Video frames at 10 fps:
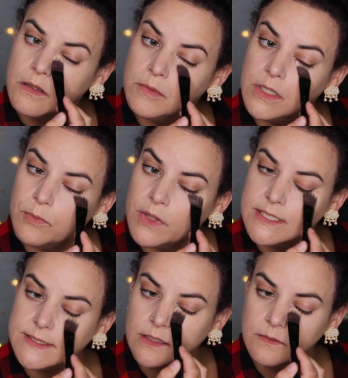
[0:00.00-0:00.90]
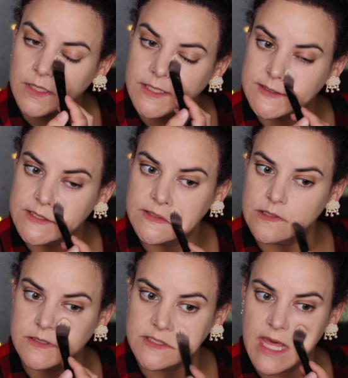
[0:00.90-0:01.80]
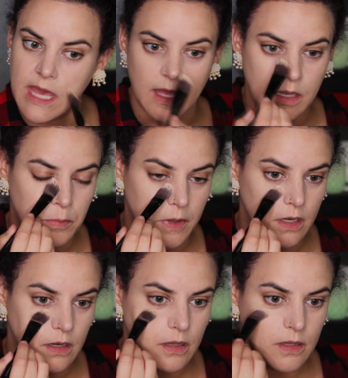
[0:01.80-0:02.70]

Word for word: I mean, it blends out nicely, so there's that, but